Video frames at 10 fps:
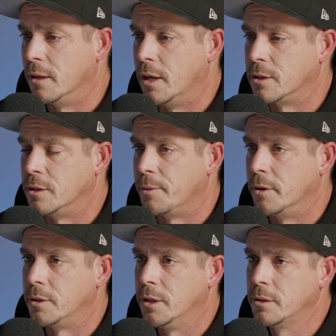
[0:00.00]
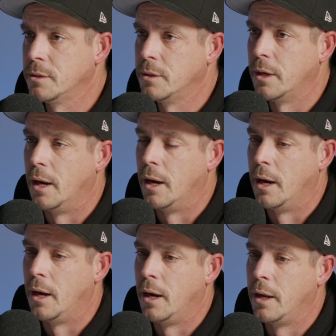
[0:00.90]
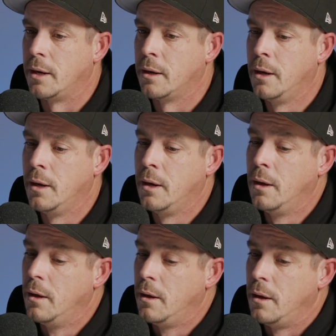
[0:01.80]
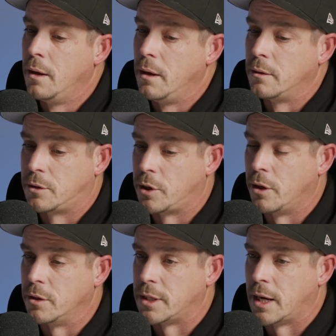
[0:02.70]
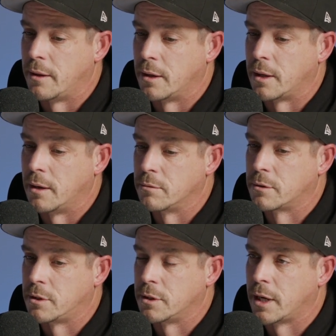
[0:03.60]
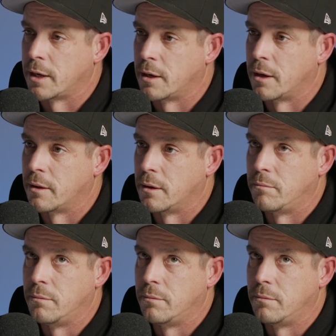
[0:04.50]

license process, and it turns out that that was to take another.